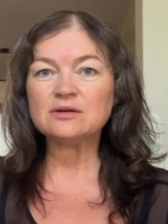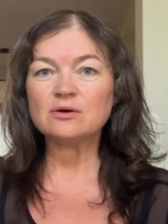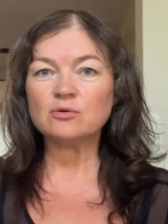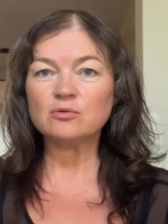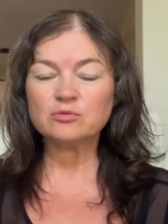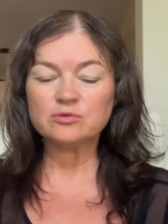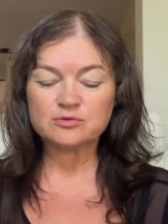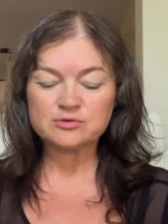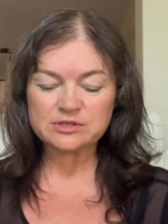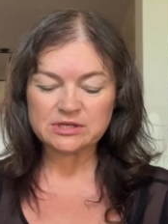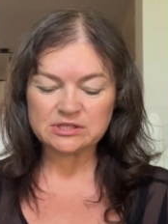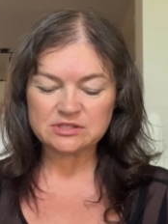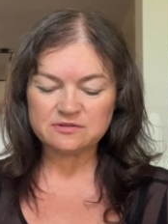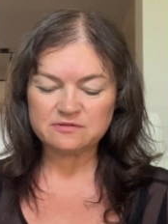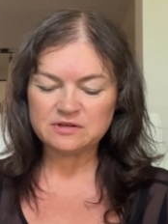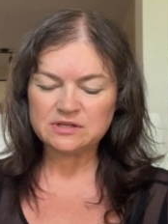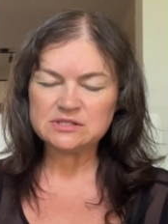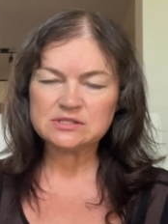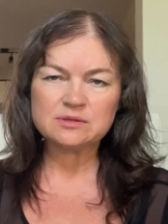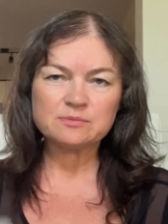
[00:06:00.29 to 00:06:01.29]
all those
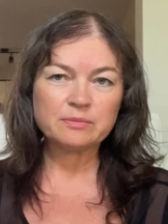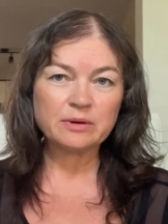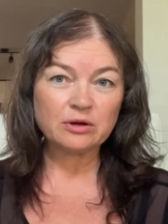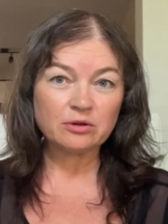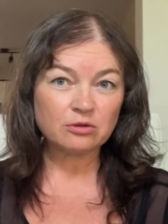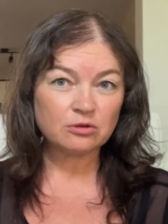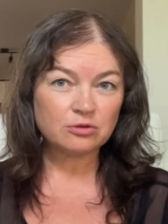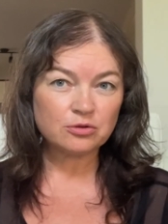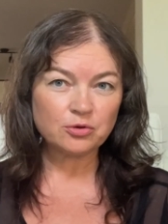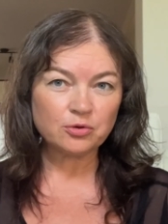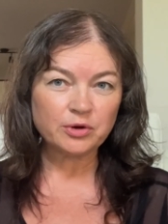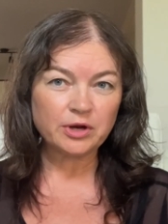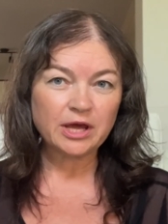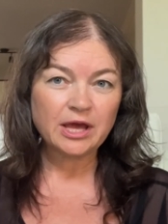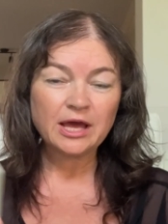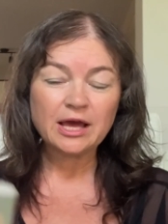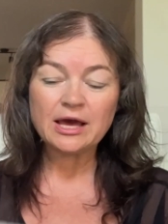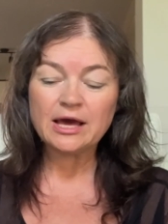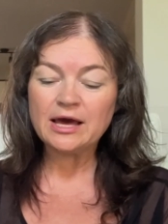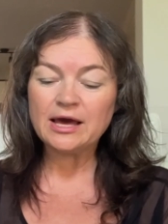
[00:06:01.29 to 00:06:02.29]
activities, about
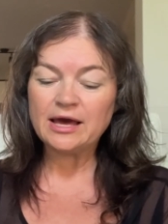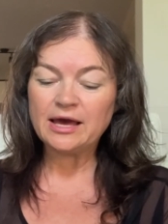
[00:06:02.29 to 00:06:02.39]
30,